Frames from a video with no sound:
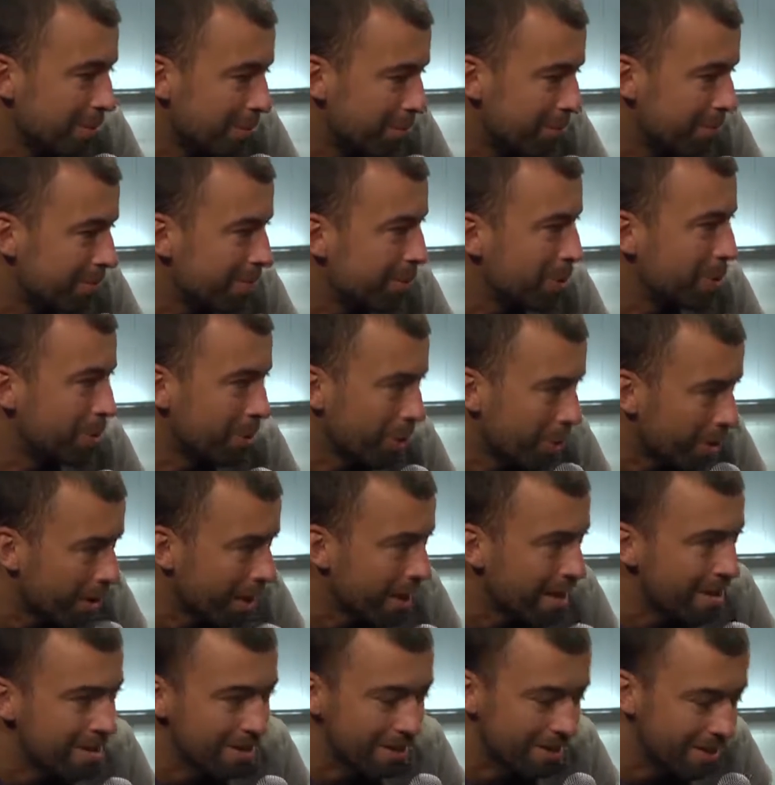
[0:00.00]
put your
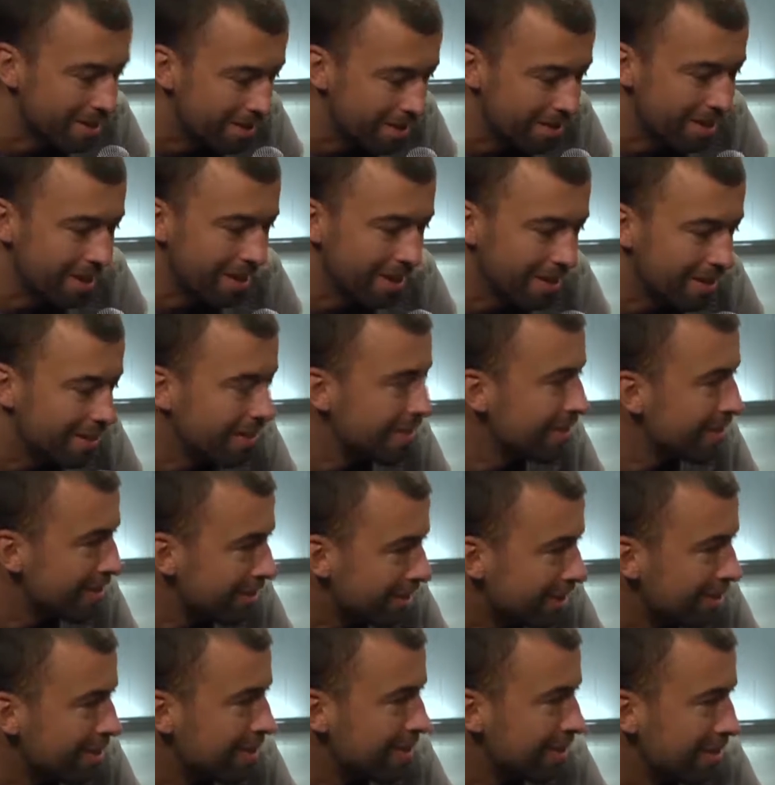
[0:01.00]
hands and then
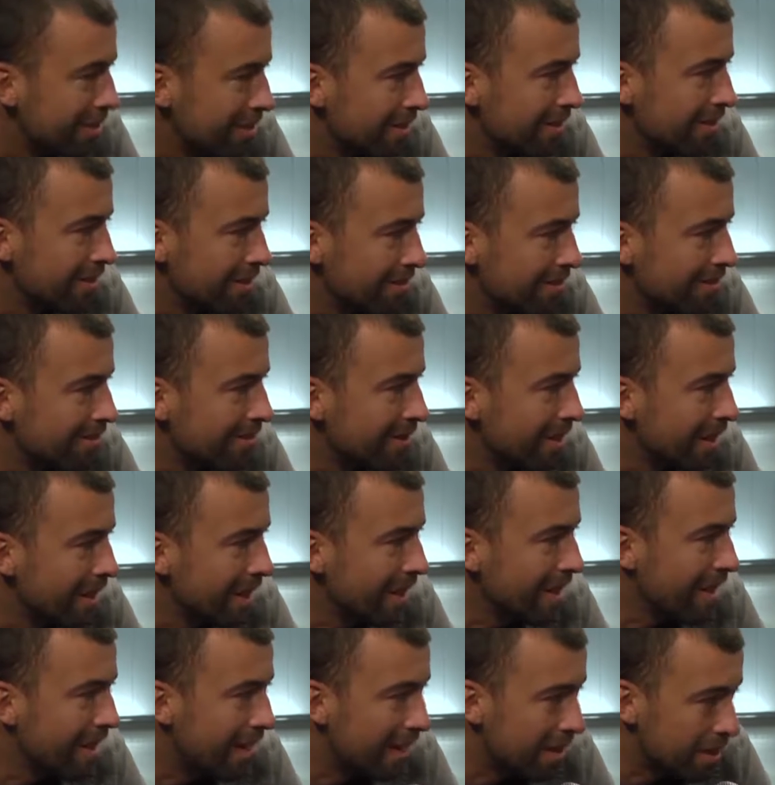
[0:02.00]

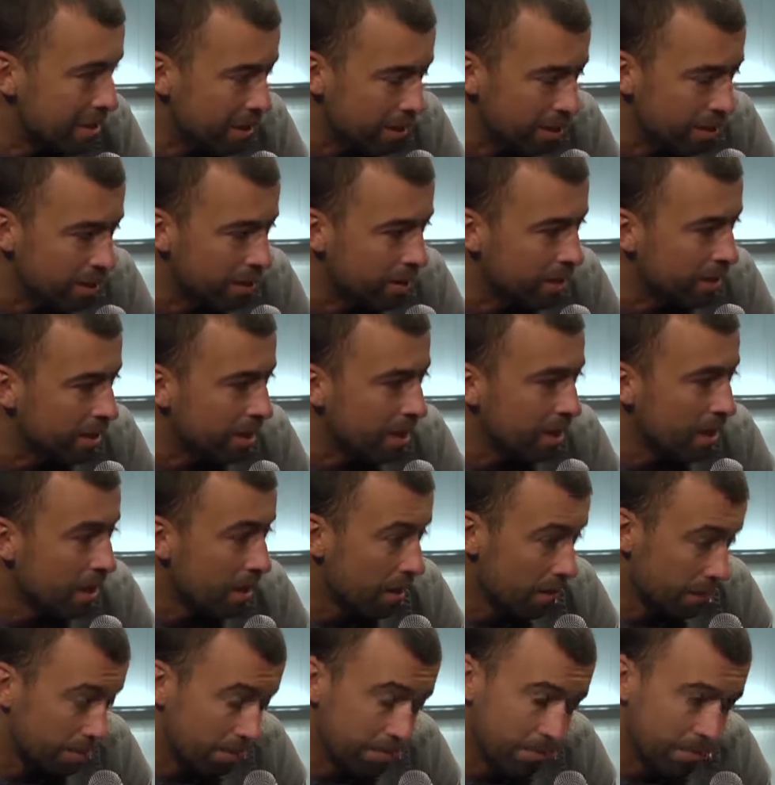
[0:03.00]
add security.
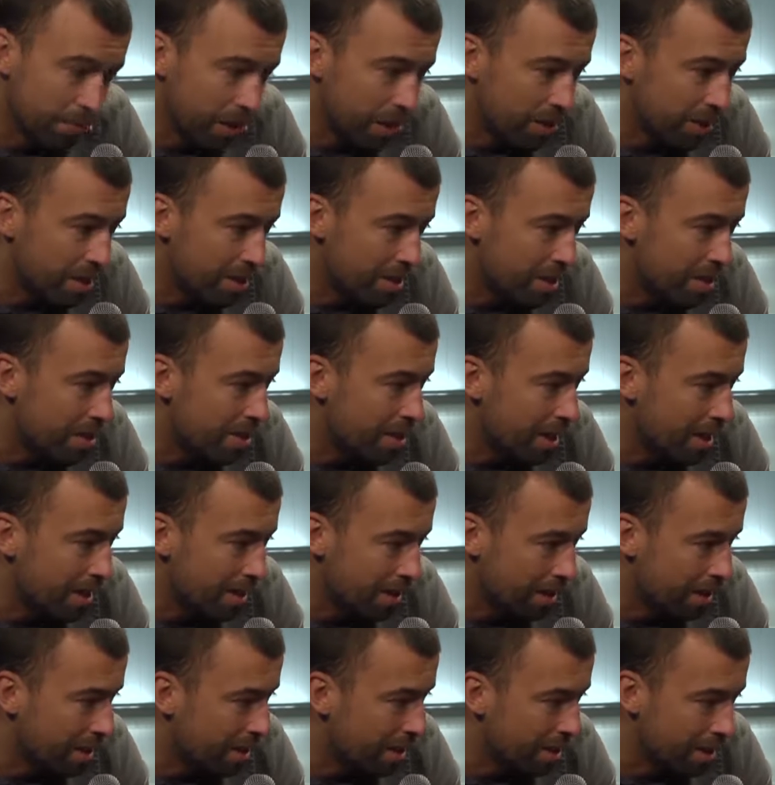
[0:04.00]
A recent
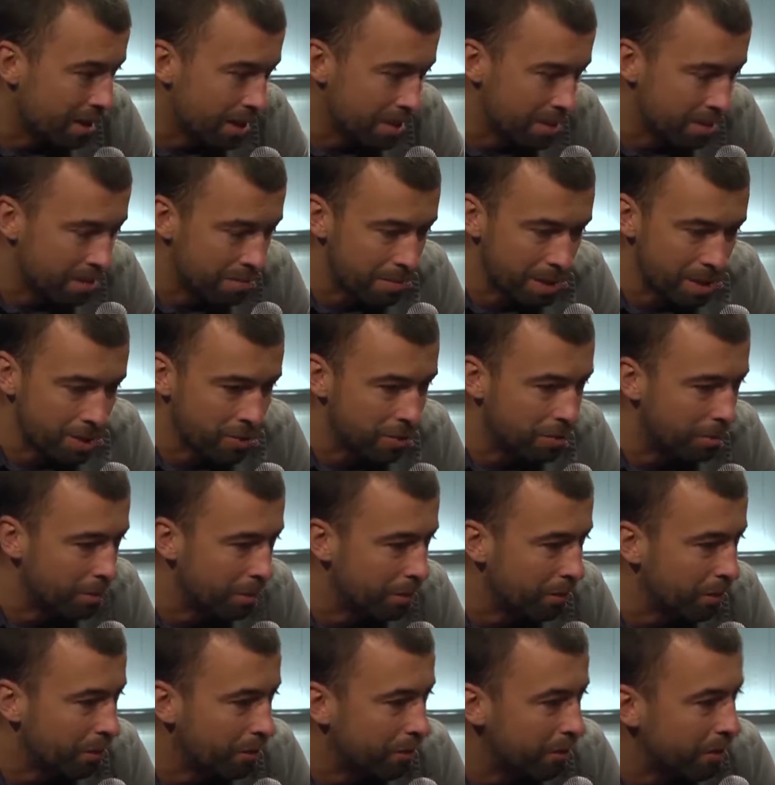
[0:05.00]
study, as I mentioned
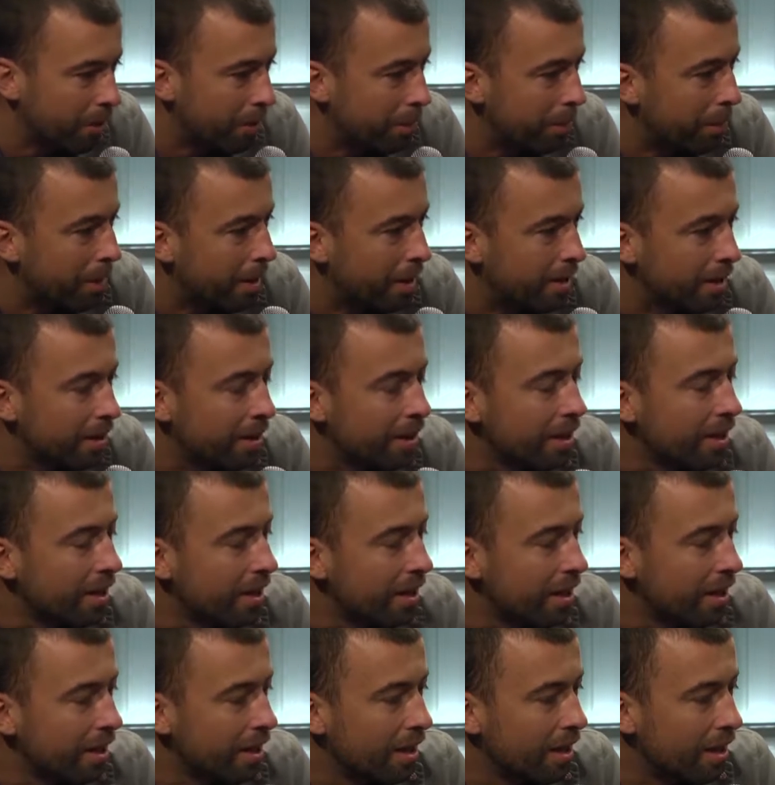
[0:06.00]
before on the panel,
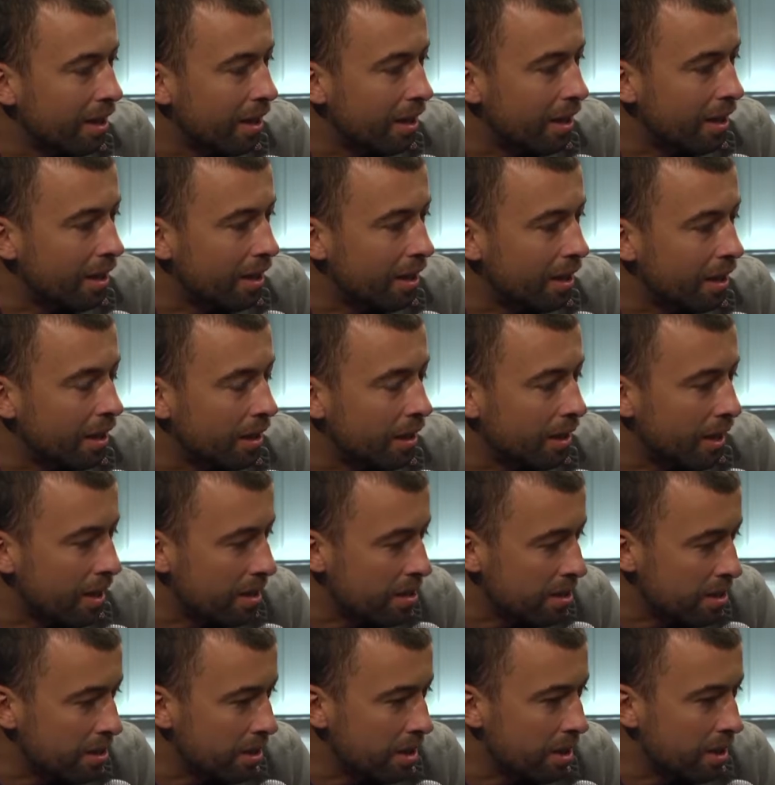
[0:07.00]

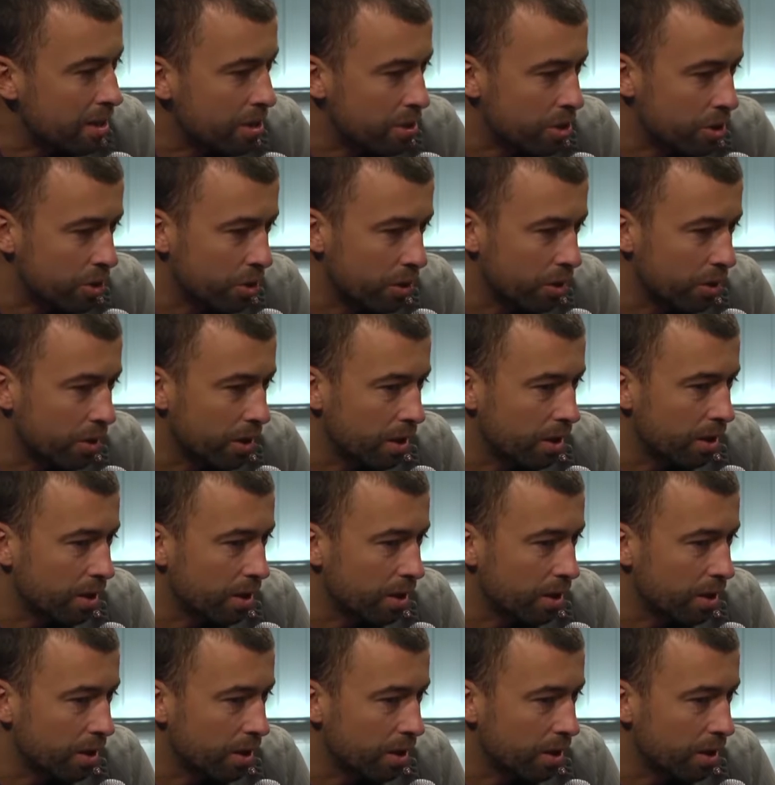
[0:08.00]
last year showed that